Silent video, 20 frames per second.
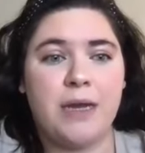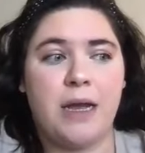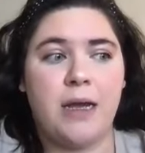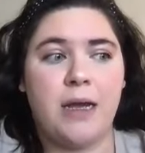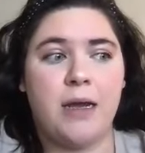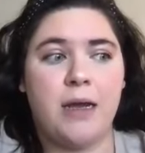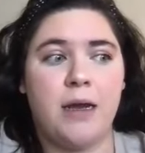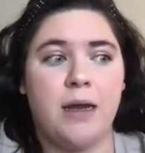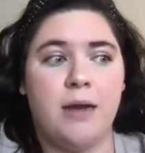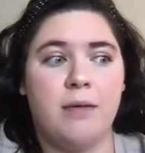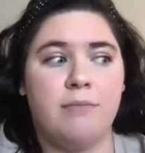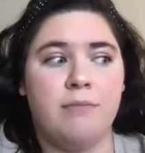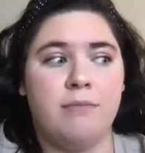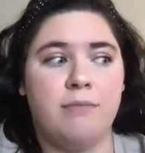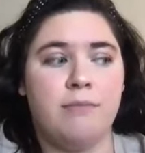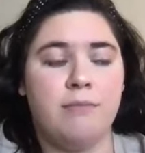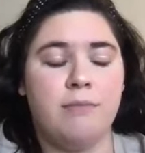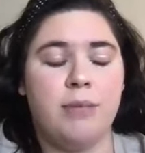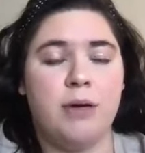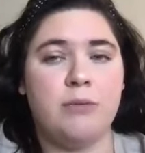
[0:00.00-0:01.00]

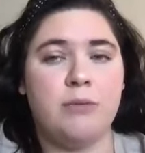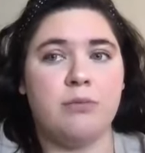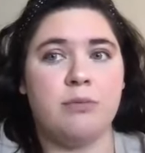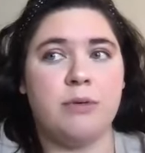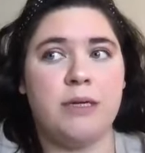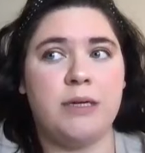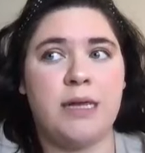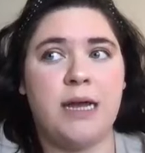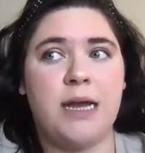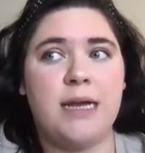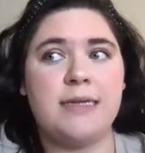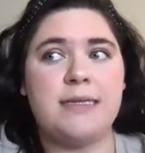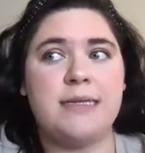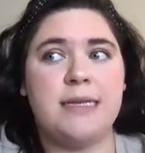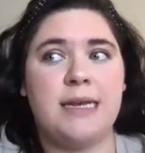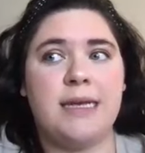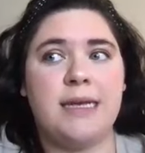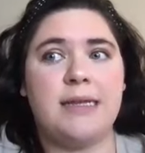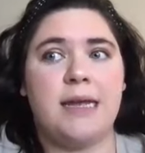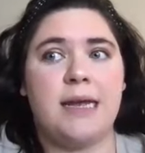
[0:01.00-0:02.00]
But
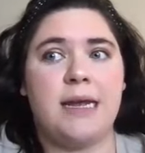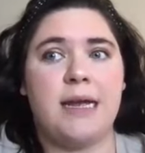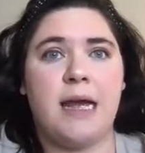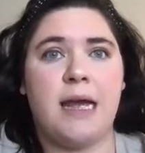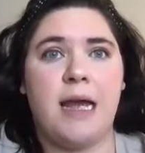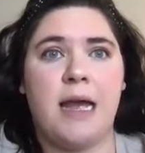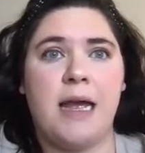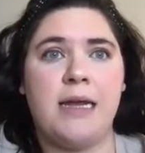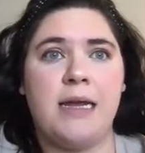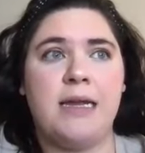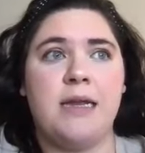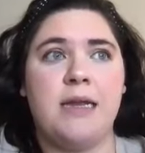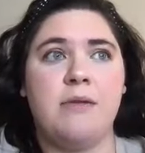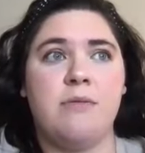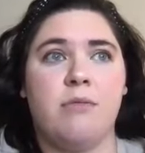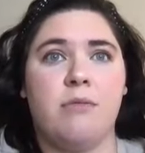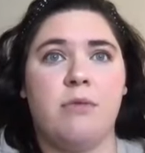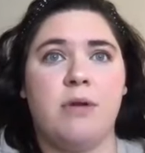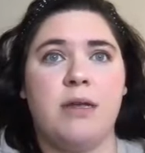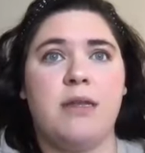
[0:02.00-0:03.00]
realizing like I
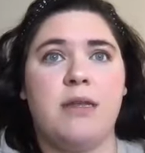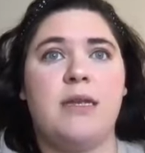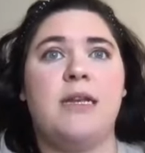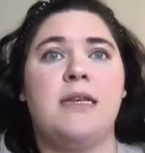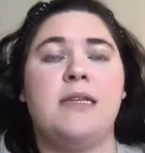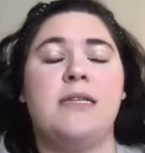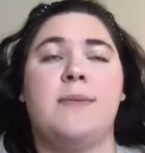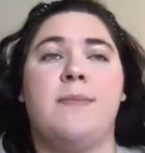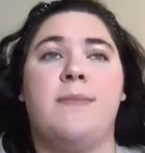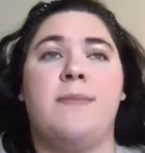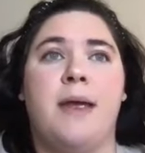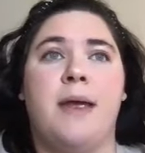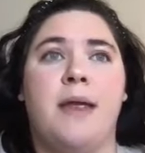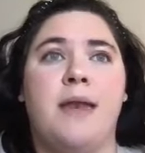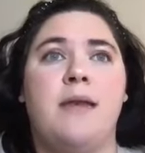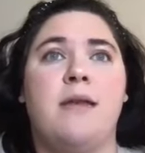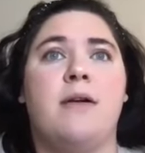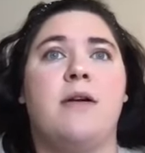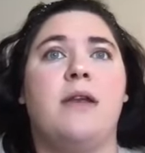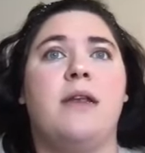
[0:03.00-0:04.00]
can really
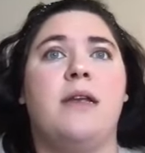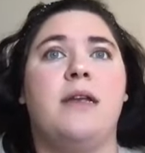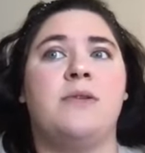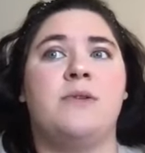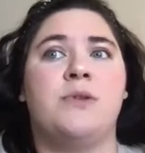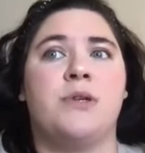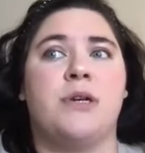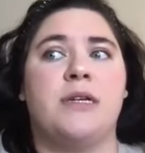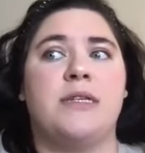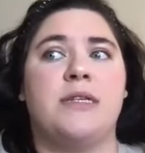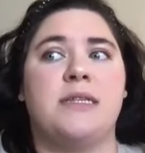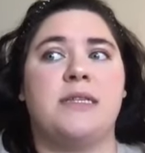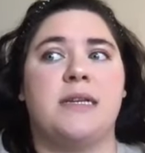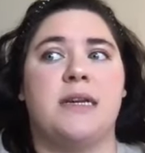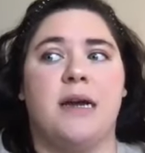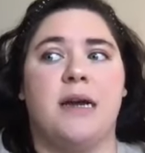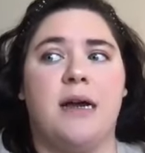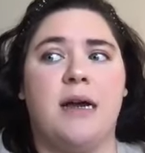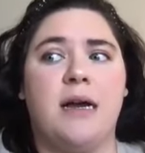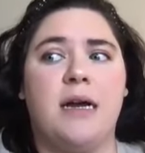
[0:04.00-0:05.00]
depend on and trust
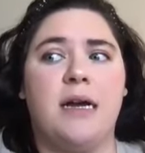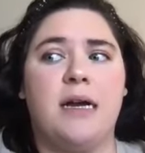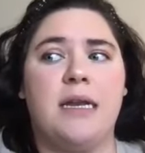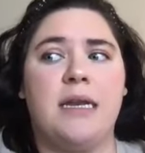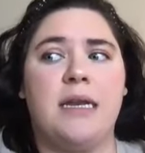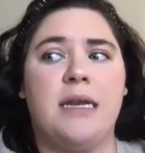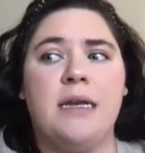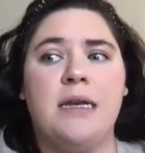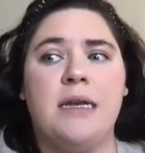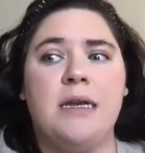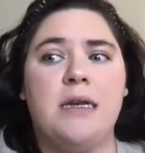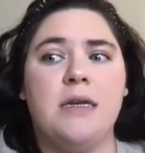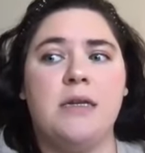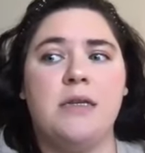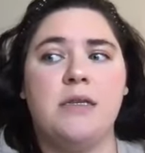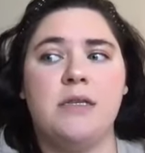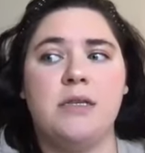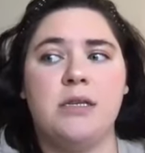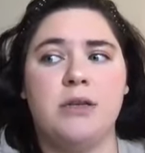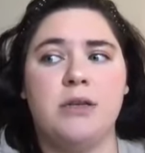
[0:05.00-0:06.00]
God
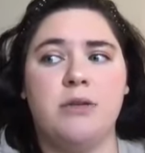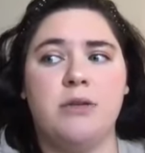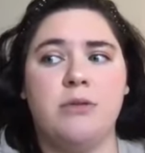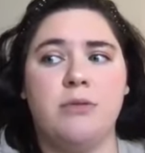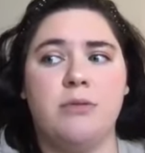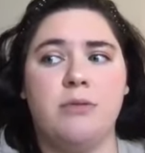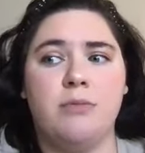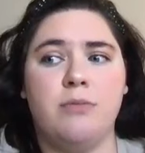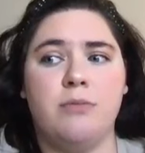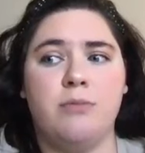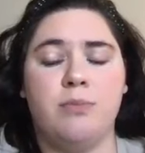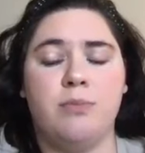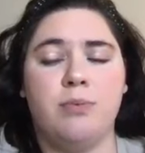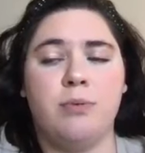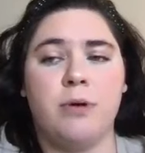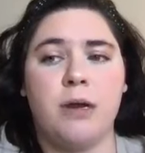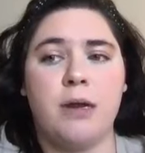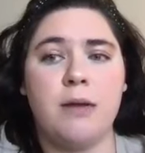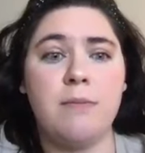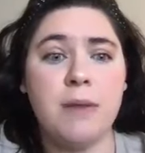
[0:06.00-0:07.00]
to
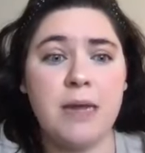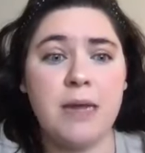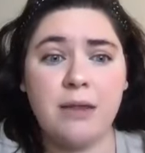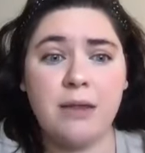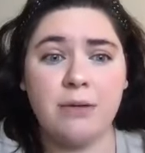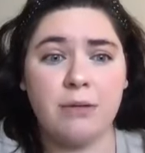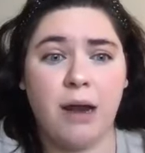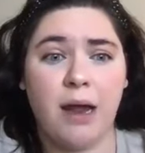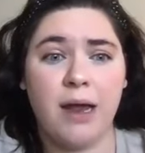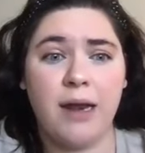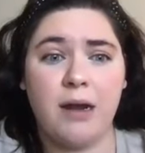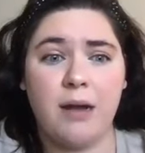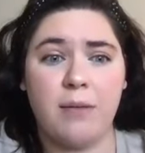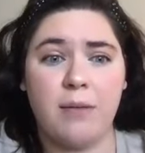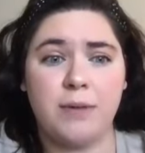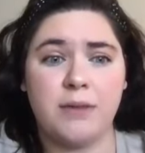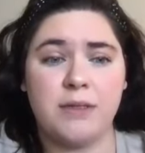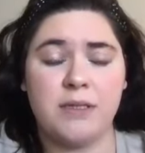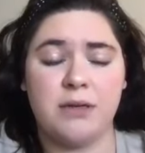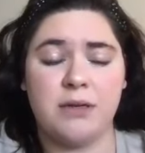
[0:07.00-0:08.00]
bring me the right
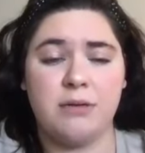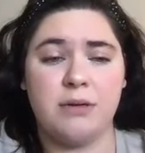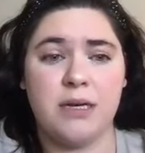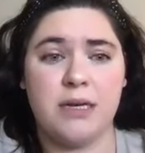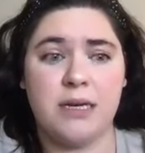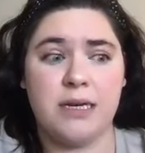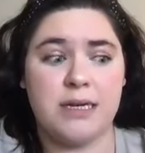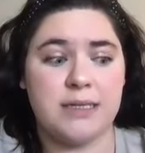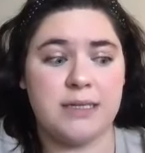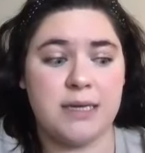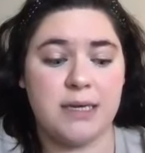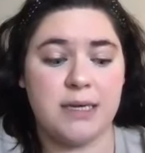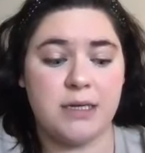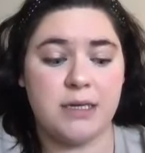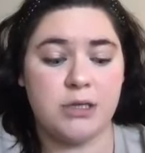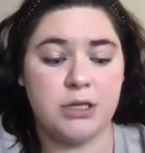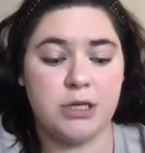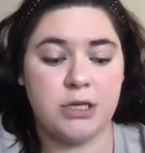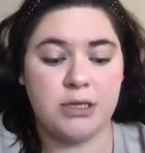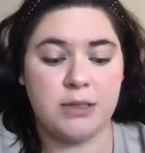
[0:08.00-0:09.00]
opportunities
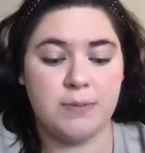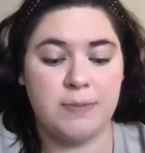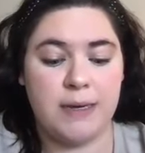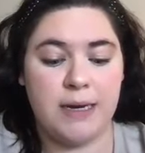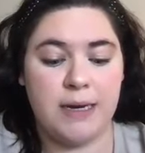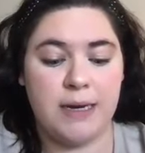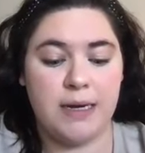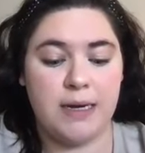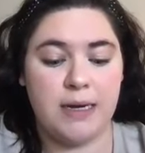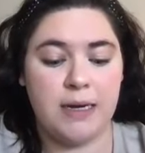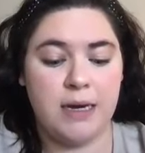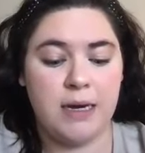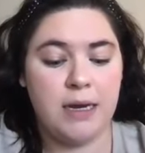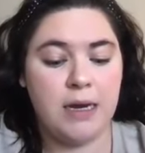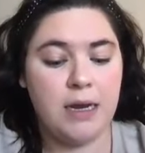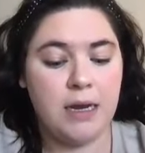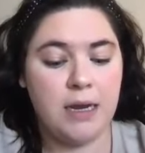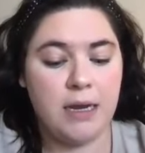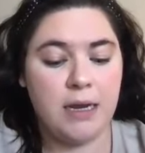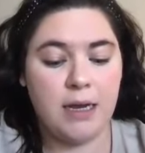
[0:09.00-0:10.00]
has just been
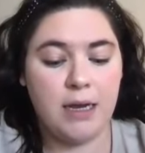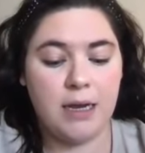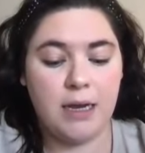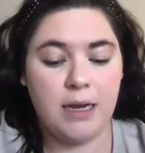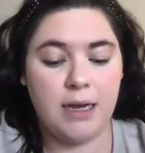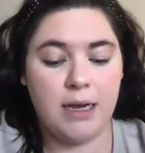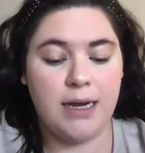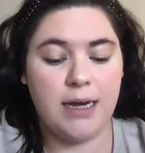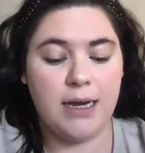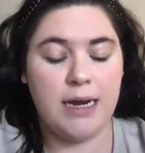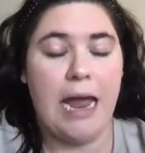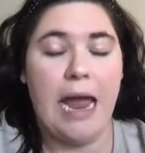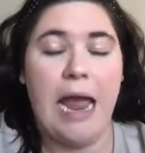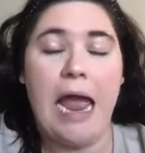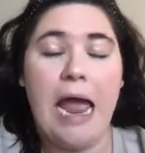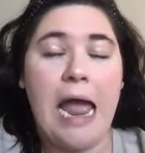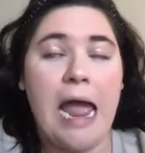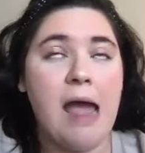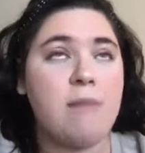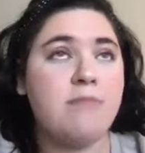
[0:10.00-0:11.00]
an
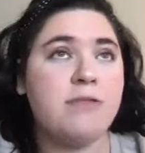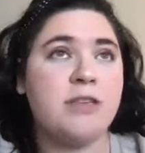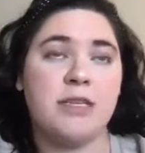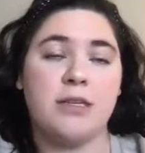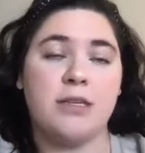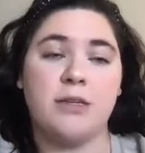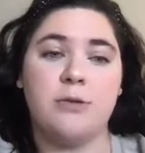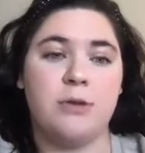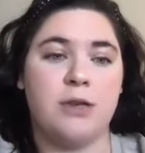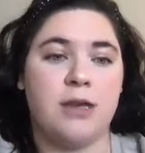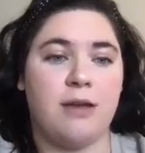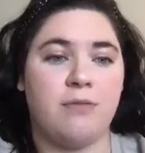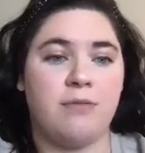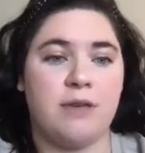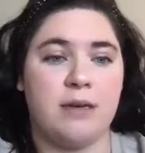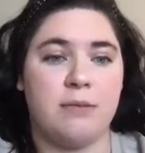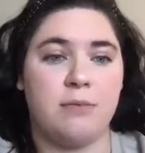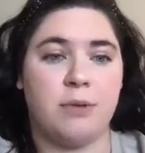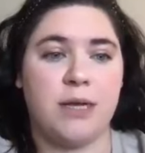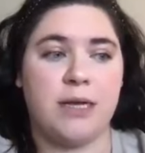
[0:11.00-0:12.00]
absolute
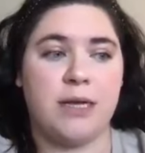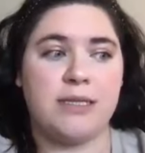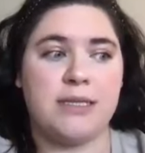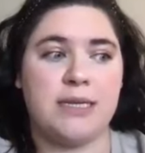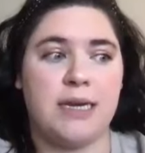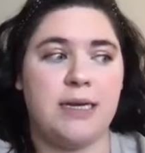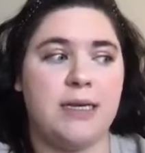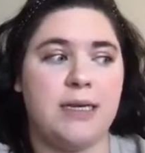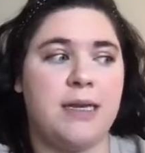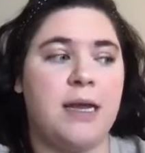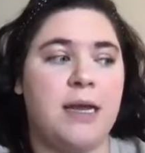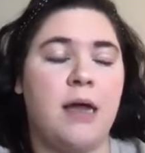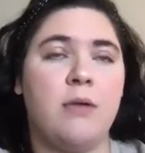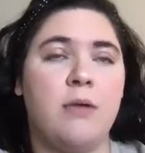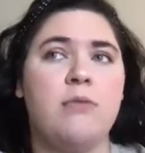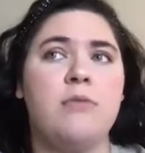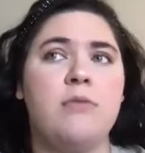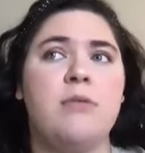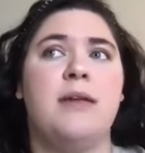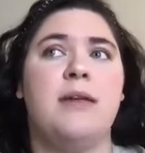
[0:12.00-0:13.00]
gift and blessing, not
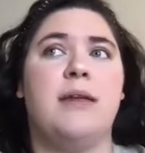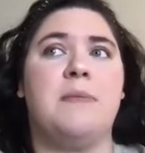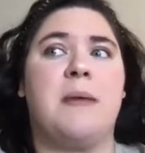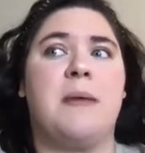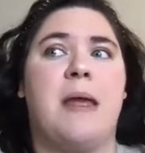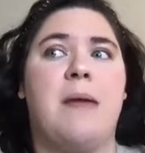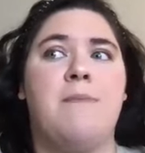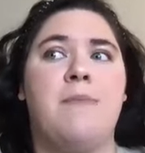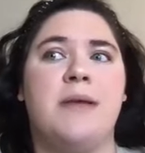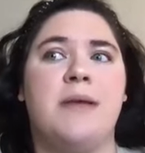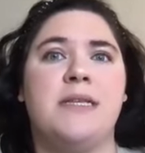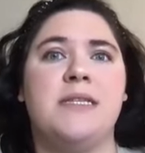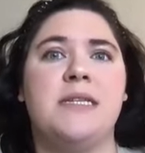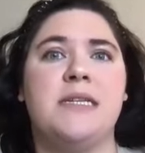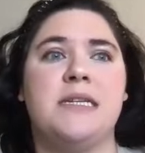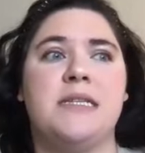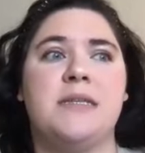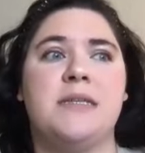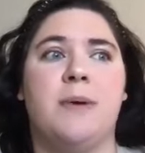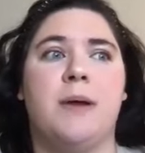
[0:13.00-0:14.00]
only in my
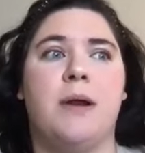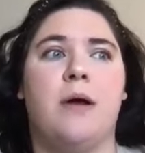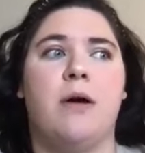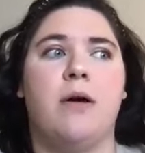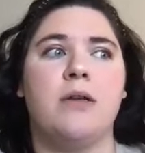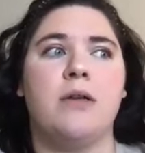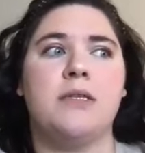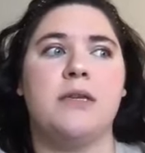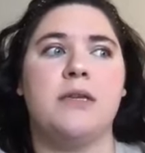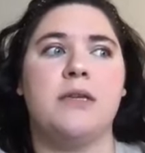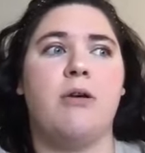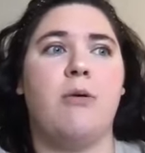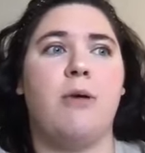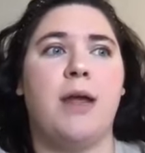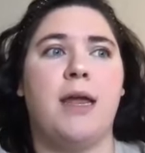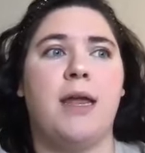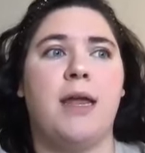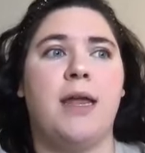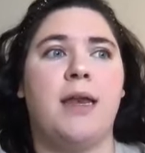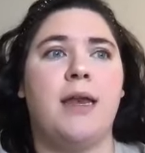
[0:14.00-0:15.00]
business, but also
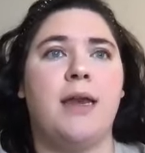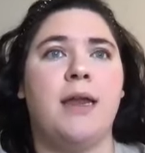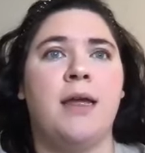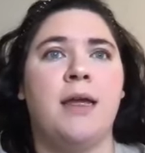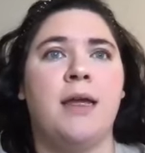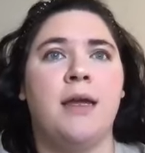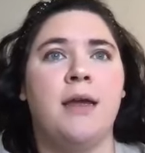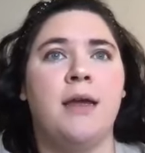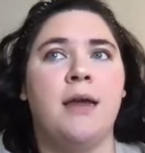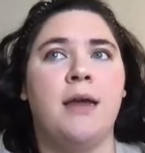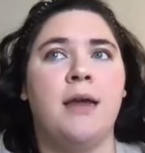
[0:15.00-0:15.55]
in